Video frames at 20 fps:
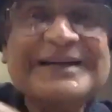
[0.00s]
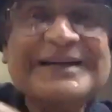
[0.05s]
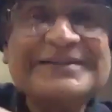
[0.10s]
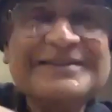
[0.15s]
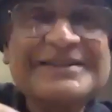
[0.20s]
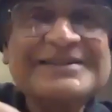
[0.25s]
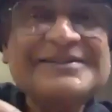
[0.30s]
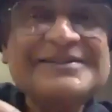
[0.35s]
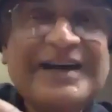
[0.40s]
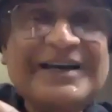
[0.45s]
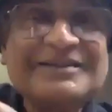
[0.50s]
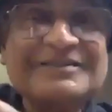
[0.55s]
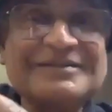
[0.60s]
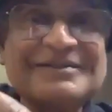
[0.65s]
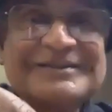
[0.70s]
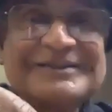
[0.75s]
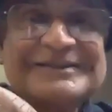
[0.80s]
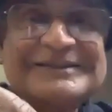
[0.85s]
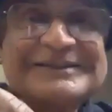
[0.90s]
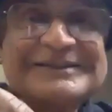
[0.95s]
at this height.
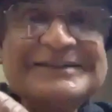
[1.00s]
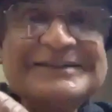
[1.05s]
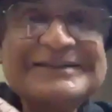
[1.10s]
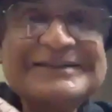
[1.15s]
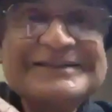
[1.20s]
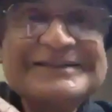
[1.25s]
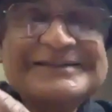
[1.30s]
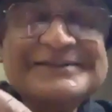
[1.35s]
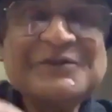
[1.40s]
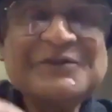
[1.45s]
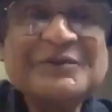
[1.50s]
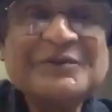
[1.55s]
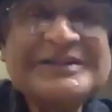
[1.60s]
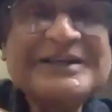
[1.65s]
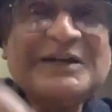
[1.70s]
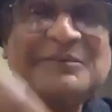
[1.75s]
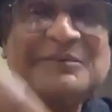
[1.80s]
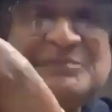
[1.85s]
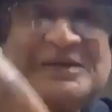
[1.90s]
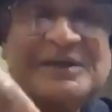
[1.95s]
So
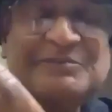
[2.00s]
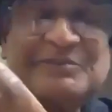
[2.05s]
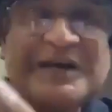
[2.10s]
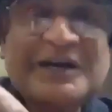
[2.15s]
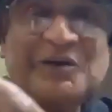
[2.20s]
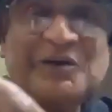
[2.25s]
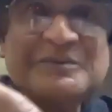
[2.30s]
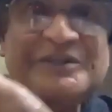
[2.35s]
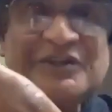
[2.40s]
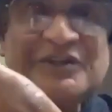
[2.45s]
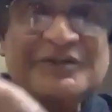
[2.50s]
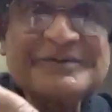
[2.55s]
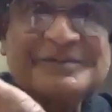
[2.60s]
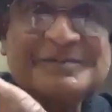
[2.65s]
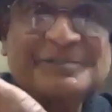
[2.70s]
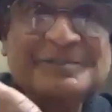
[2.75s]
it can be a barometer.